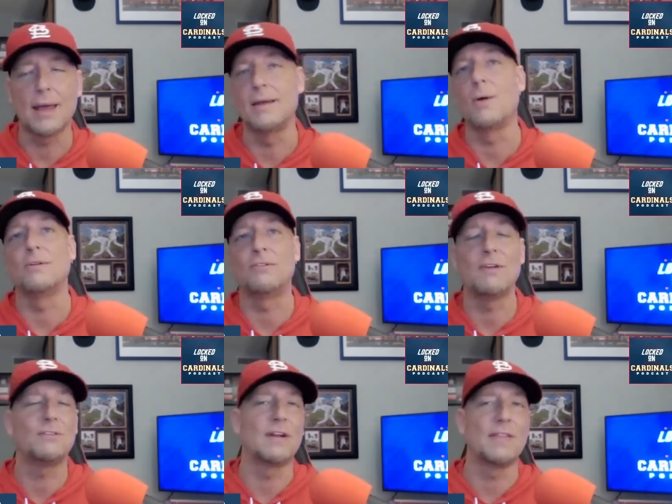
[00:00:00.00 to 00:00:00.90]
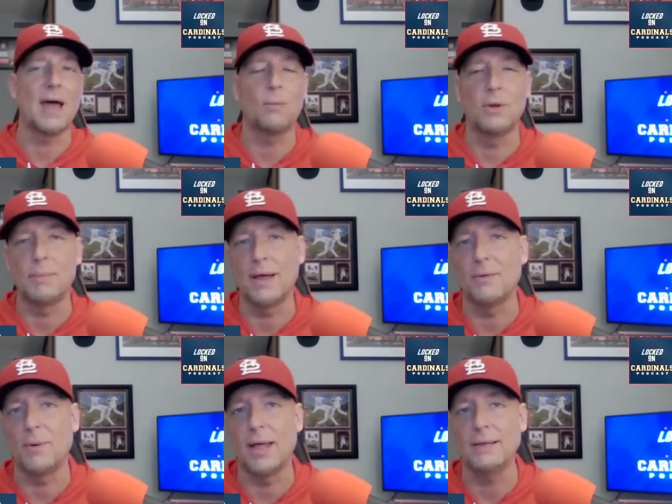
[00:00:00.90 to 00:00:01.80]
Got a no decision in that one, by
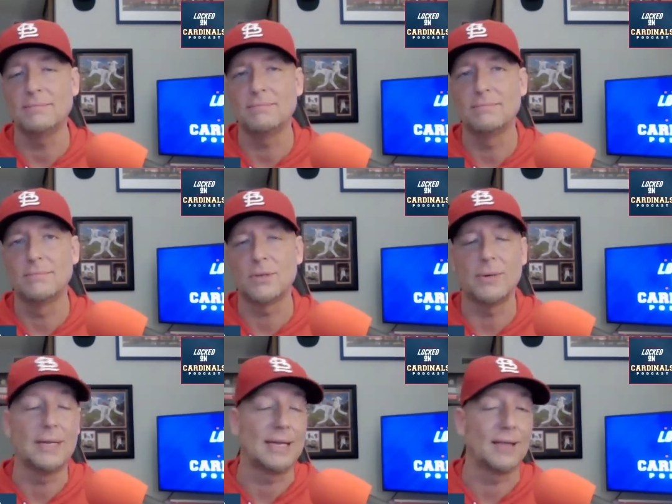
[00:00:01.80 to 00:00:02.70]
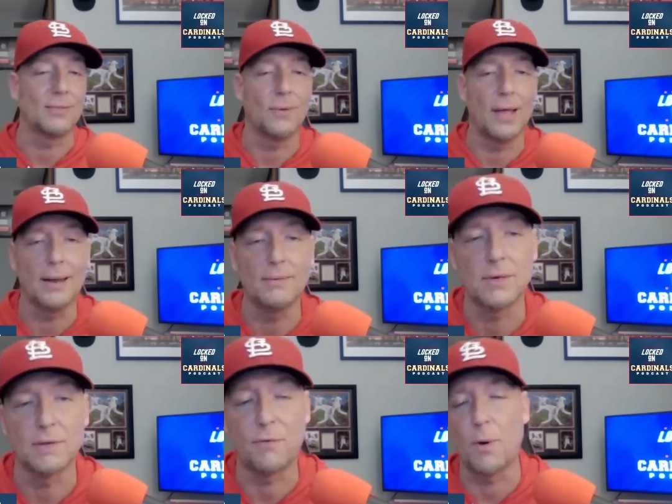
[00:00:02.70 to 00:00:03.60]
the way. So he didn't get the win,
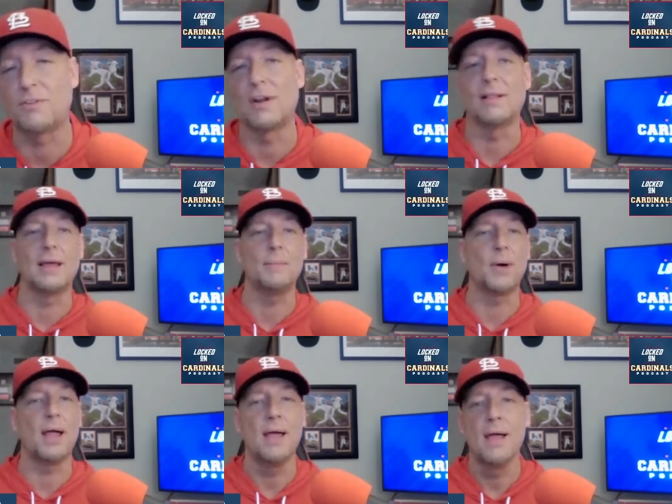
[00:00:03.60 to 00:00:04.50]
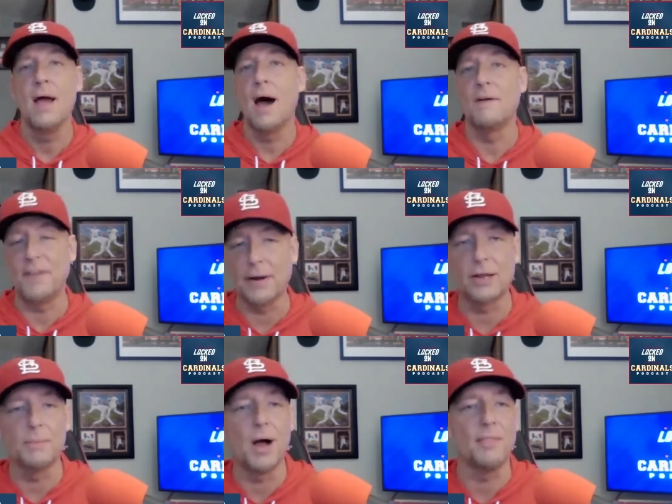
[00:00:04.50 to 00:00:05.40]
unfortunately, but a very
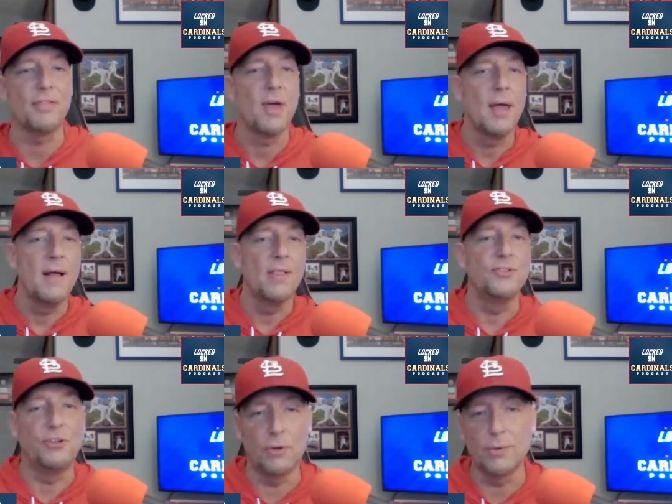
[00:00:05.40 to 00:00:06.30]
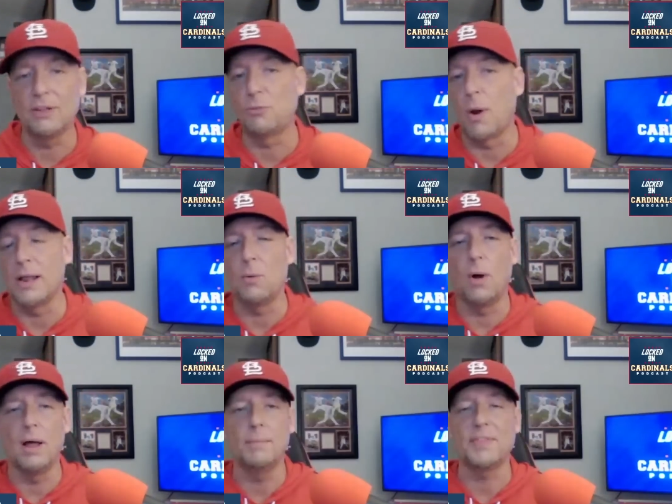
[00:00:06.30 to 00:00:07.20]
good month. June, he's one and
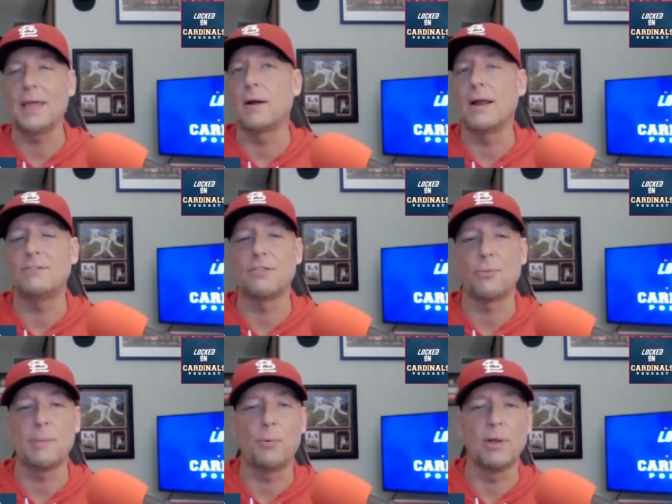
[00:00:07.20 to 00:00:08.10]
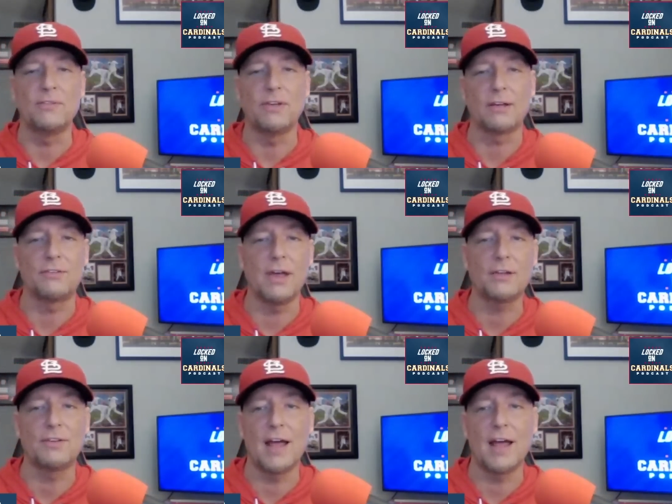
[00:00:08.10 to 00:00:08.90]
one, but the ERA is at 3.66.